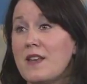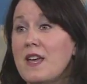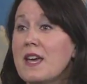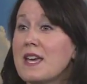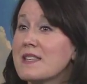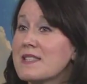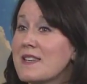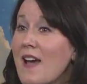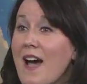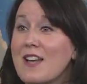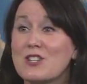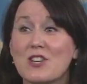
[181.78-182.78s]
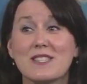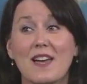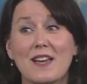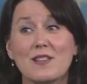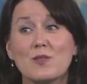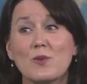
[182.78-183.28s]
And it's not just
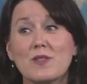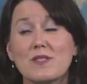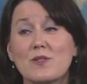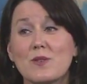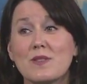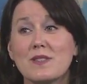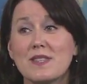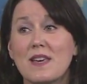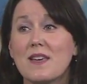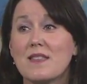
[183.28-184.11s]
high school students.